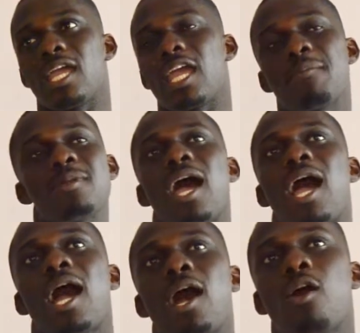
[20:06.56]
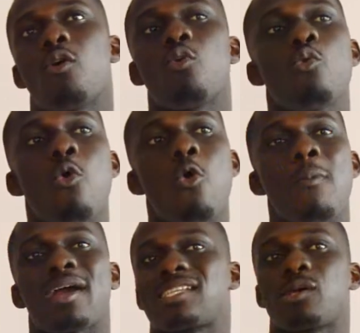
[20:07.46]
ABR,
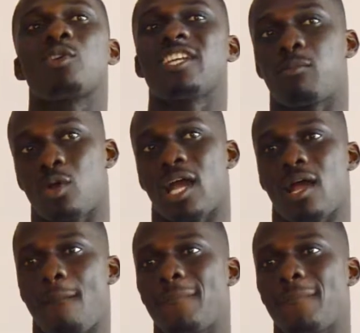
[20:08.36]
Ubekasa on your blogger,